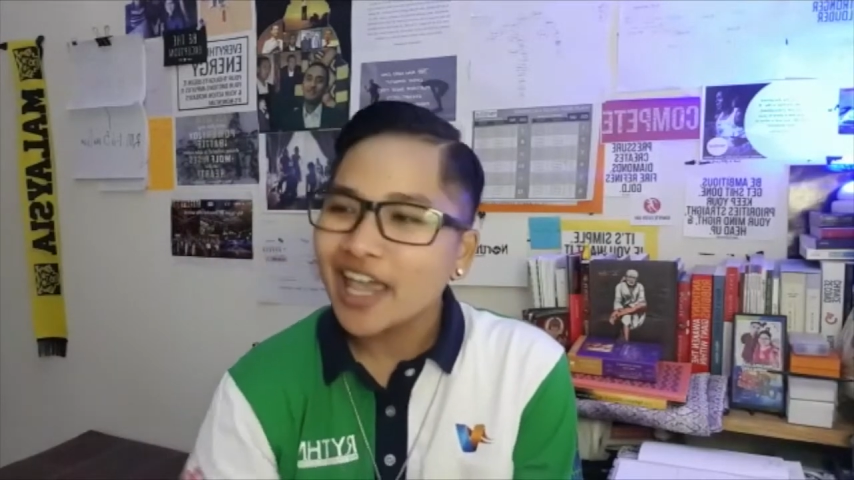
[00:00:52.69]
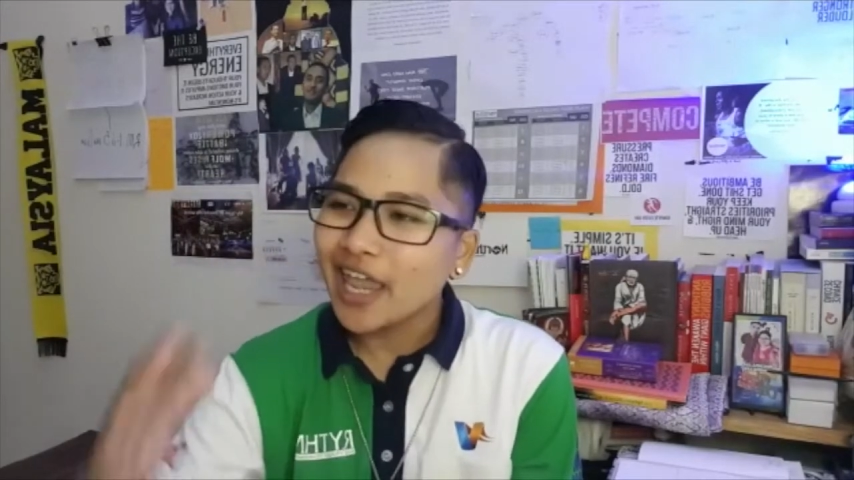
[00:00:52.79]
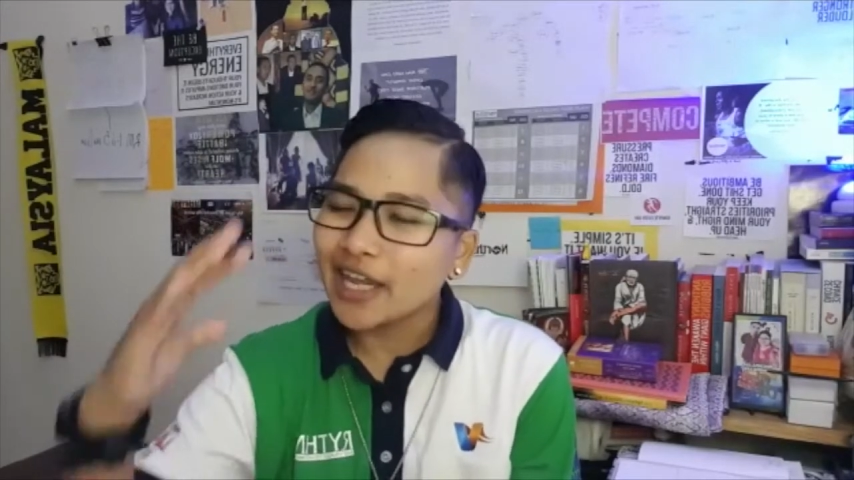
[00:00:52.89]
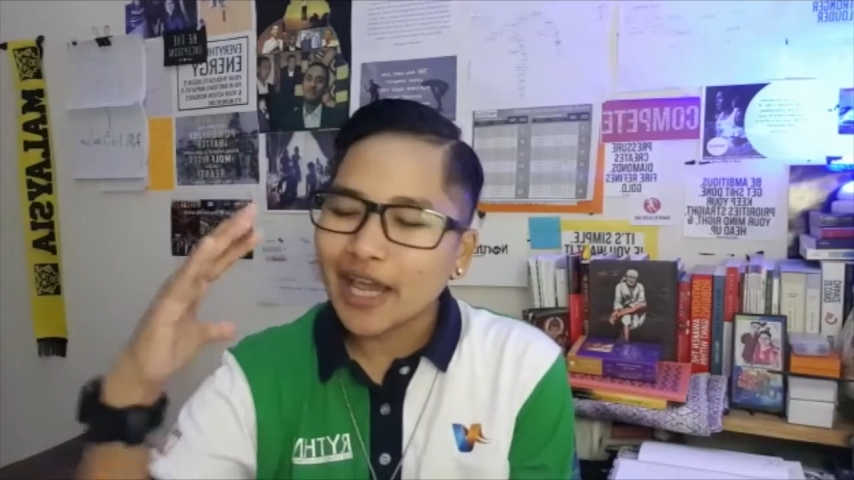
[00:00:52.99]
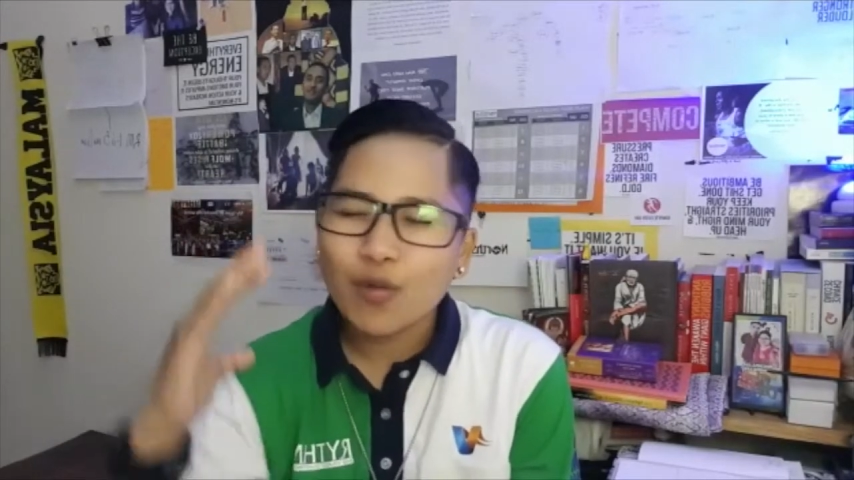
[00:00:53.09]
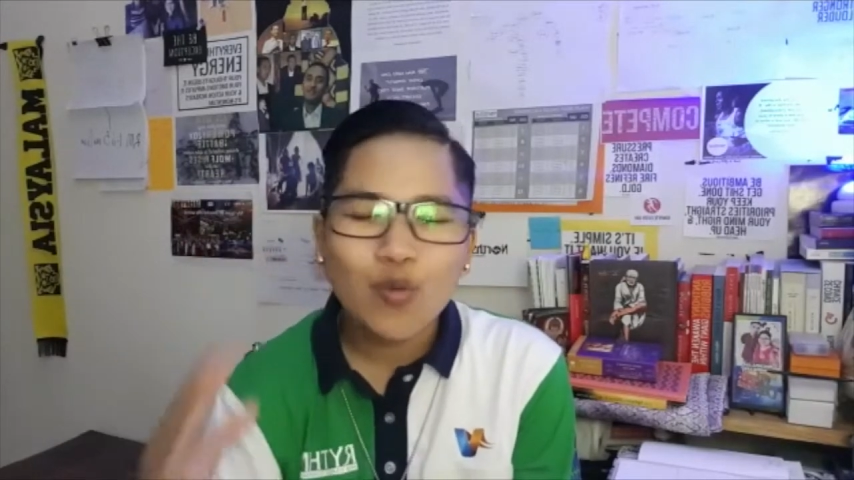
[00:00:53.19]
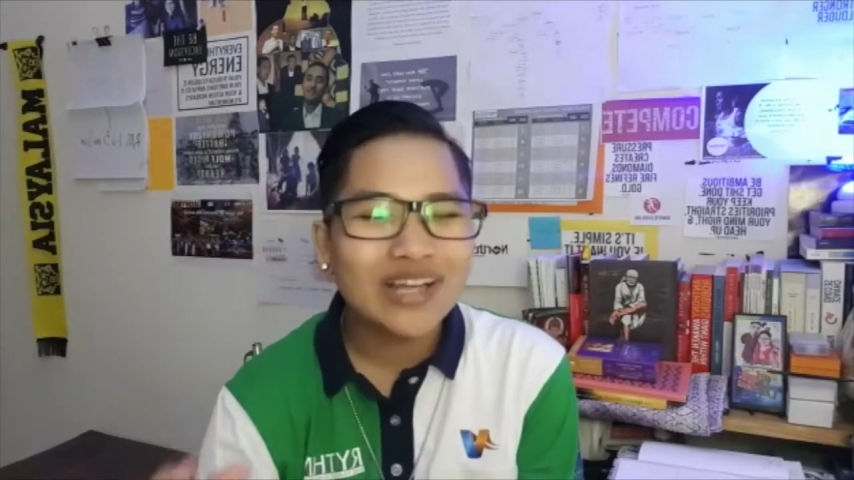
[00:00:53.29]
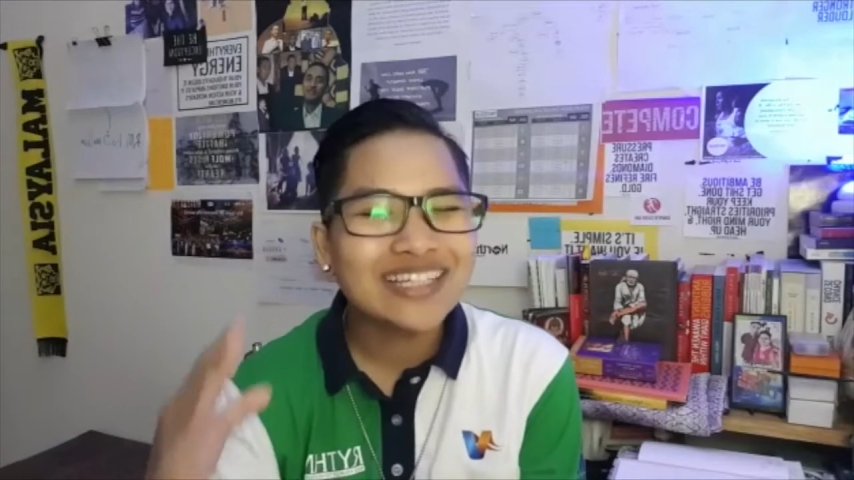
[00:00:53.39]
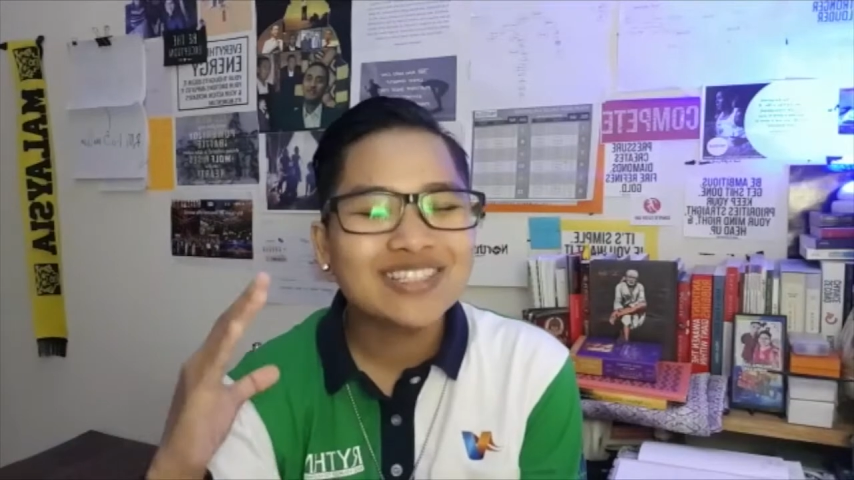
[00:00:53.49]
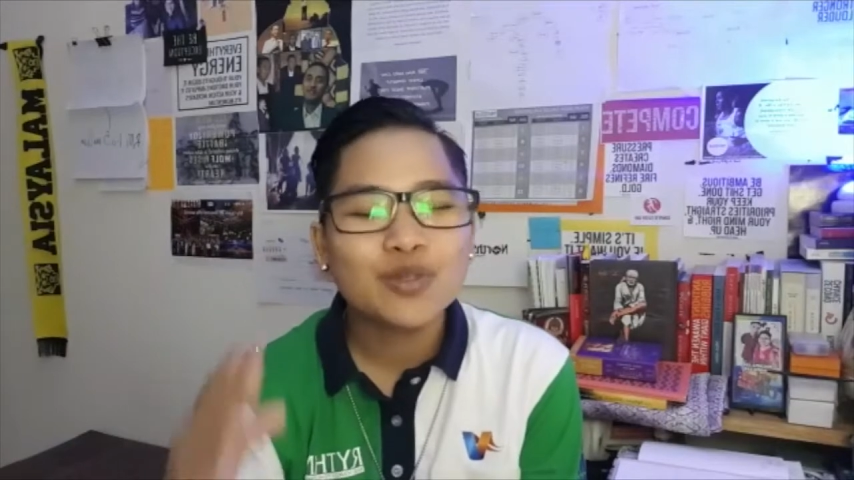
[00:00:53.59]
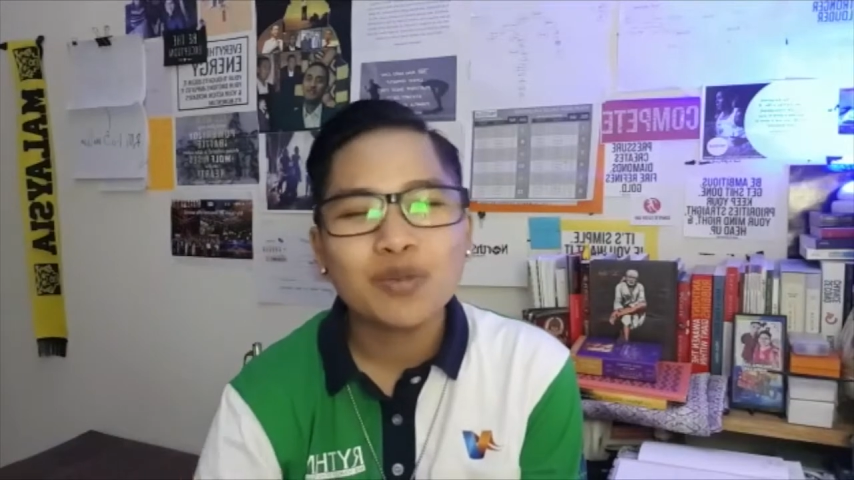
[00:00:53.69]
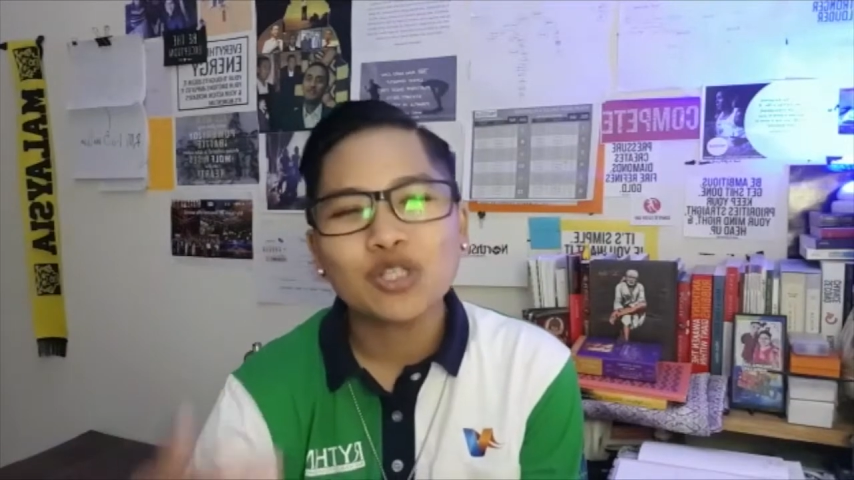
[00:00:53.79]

and I wanted to be